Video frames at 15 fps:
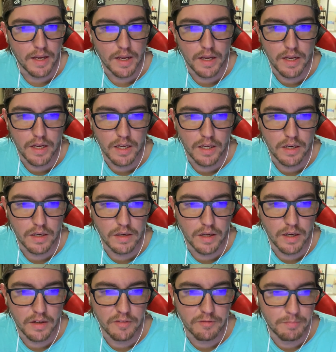and
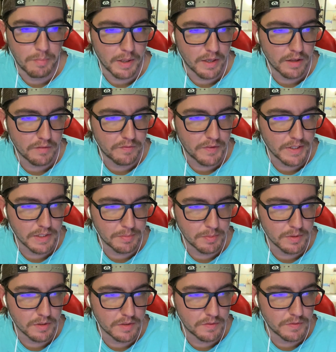I've been on
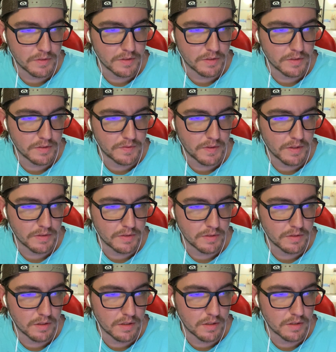Facebook for far too
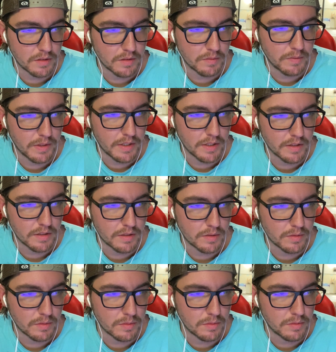long reading
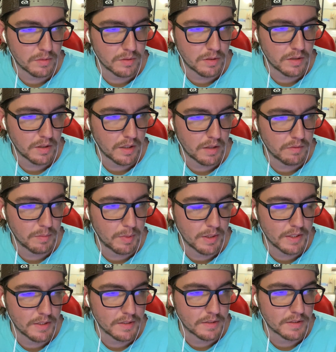into
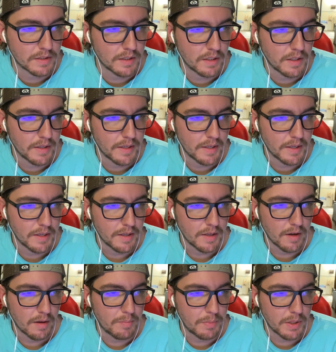everybody's
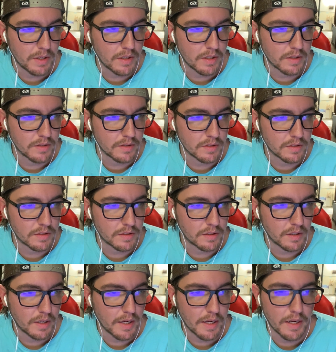opinions
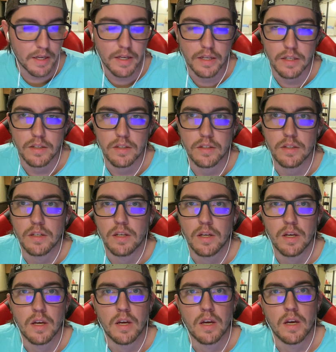and
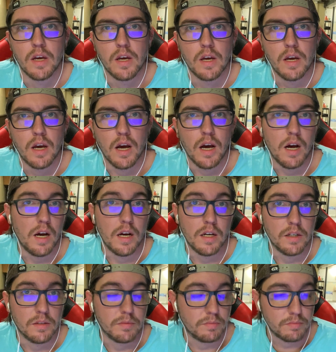
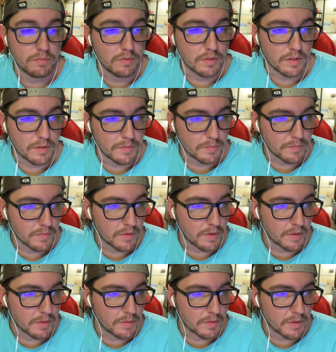uh, you know
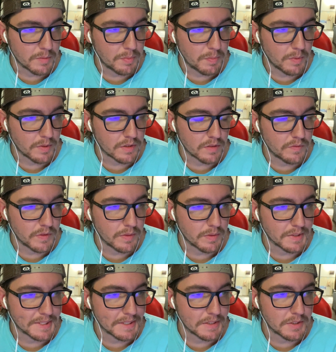their points of view
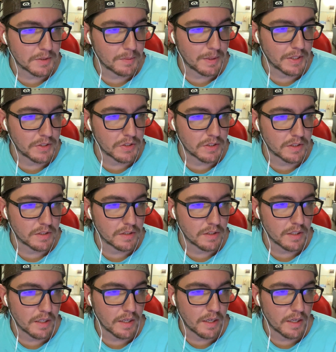on the situation.
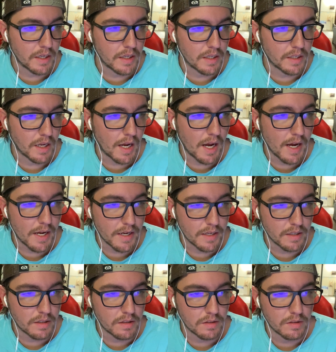And
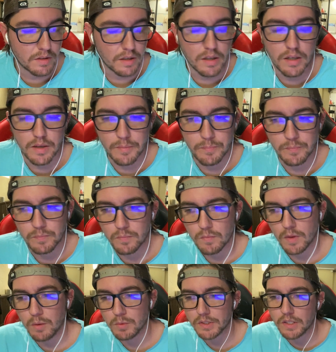I
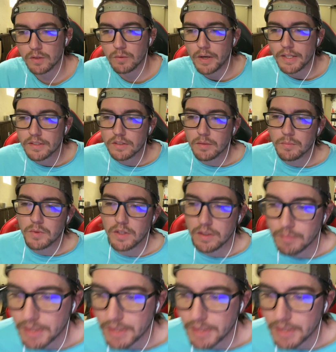was going to write something